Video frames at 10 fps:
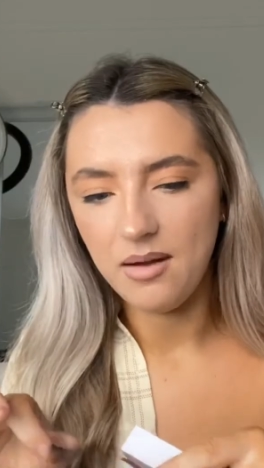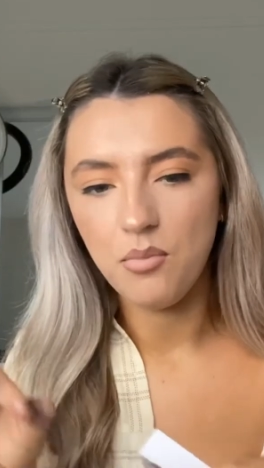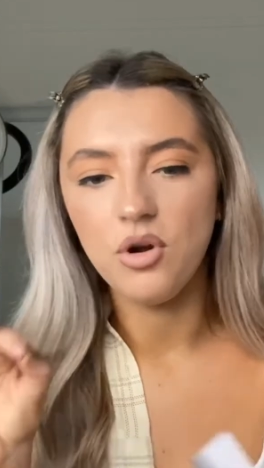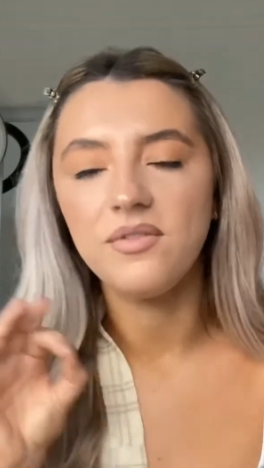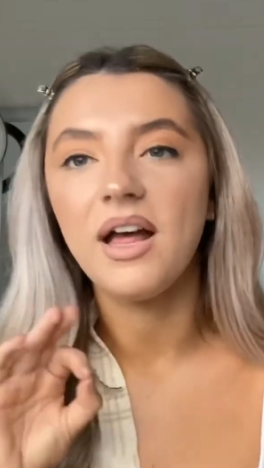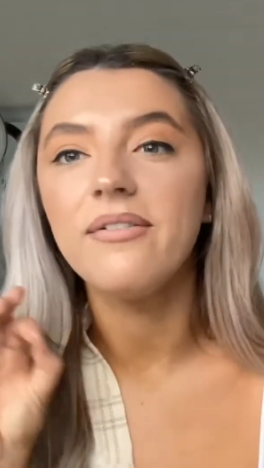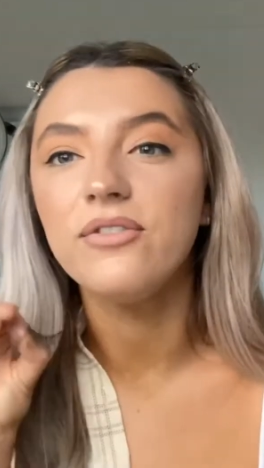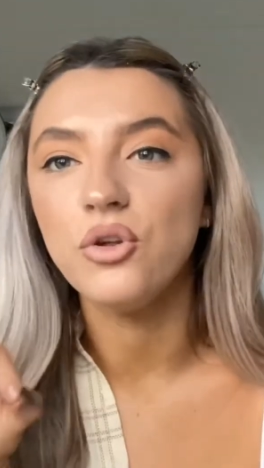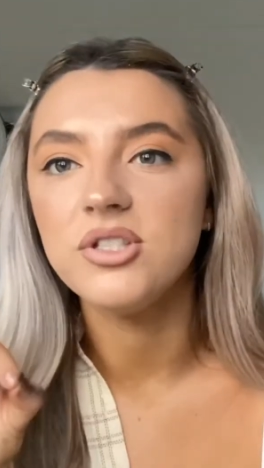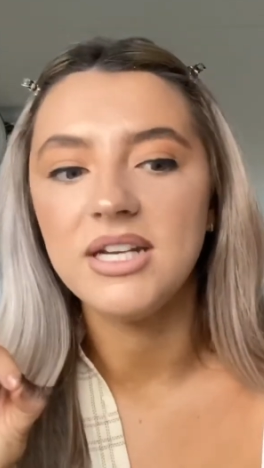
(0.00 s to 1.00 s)
more of like a
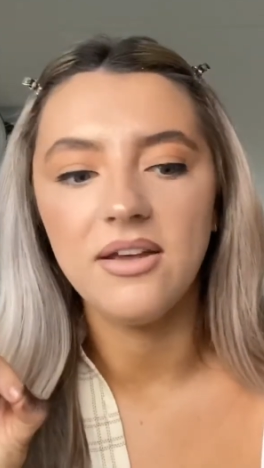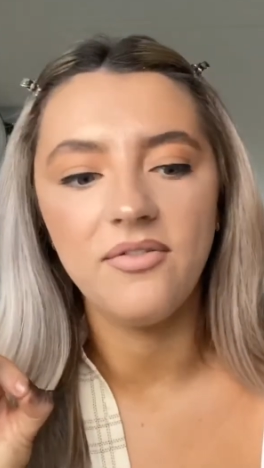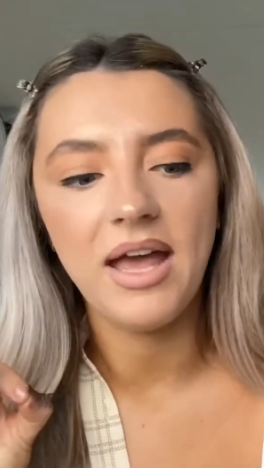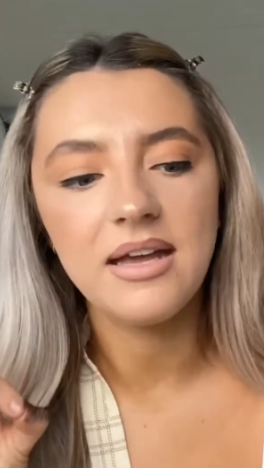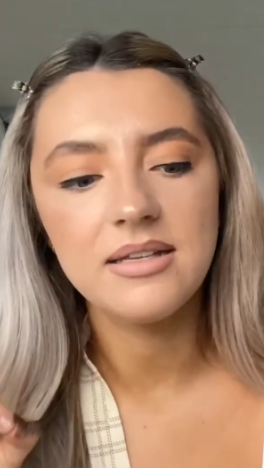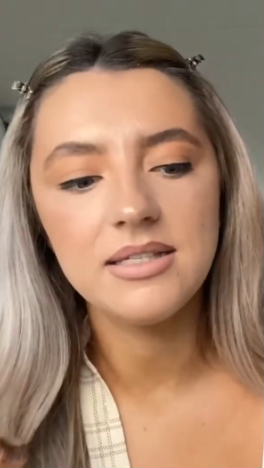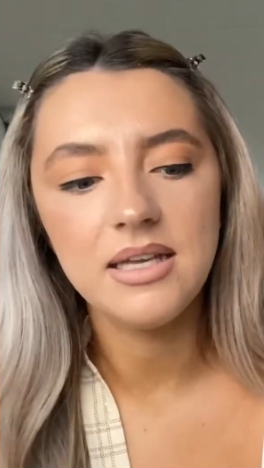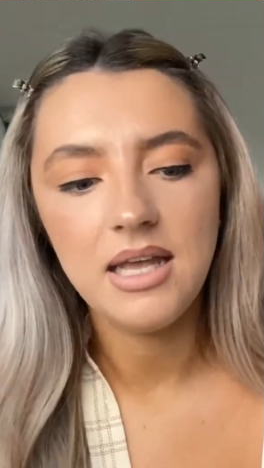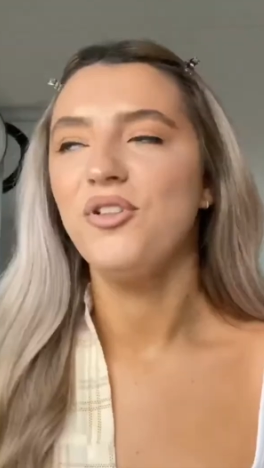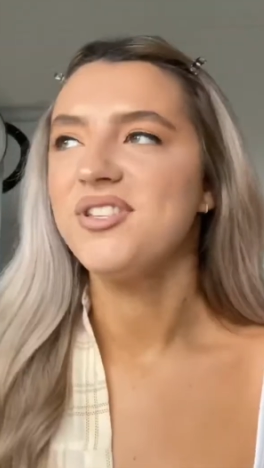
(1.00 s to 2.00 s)
fluttery effect.
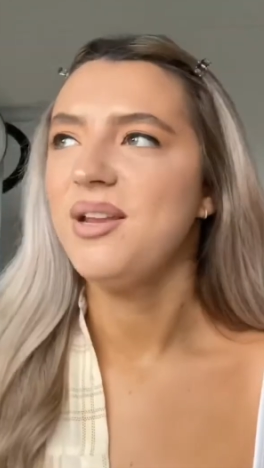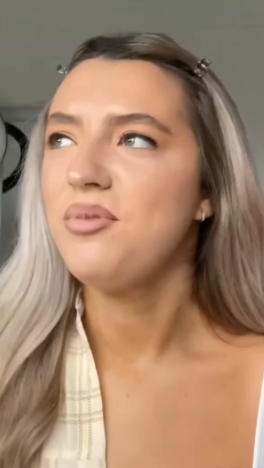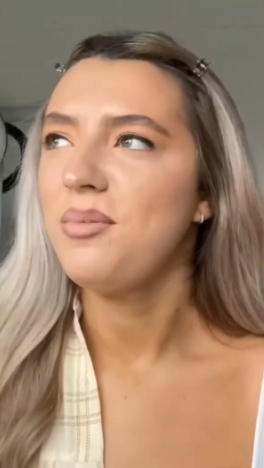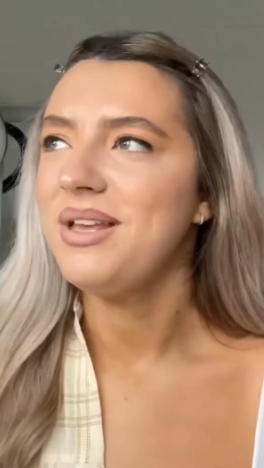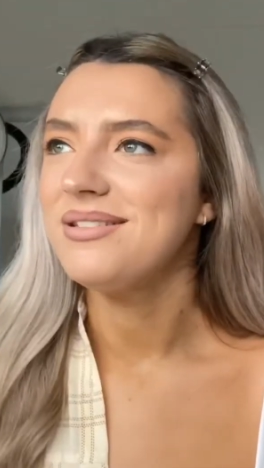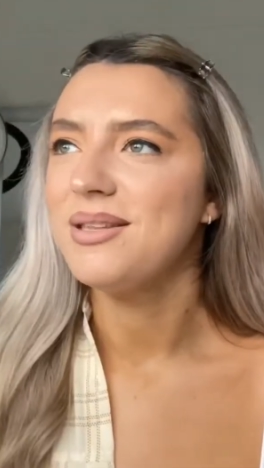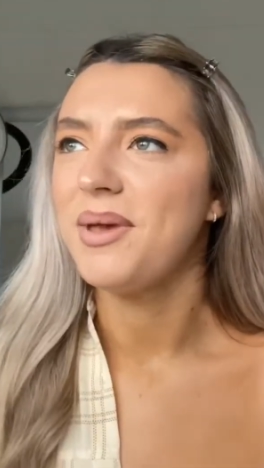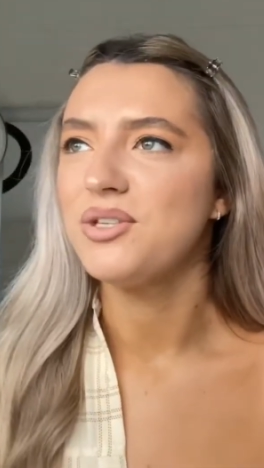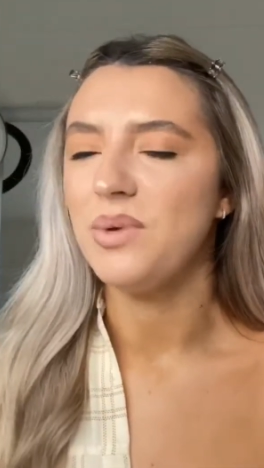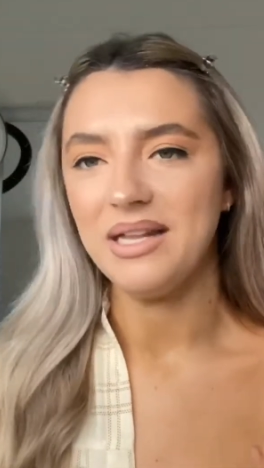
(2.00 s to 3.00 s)
Fluttery probably isn't the
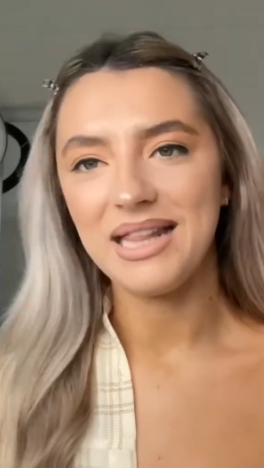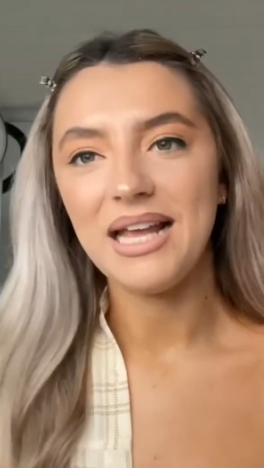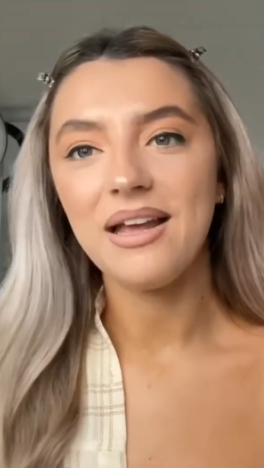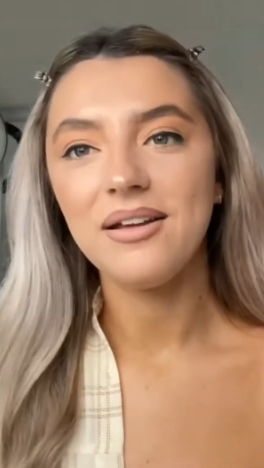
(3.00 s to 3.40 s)
best word, like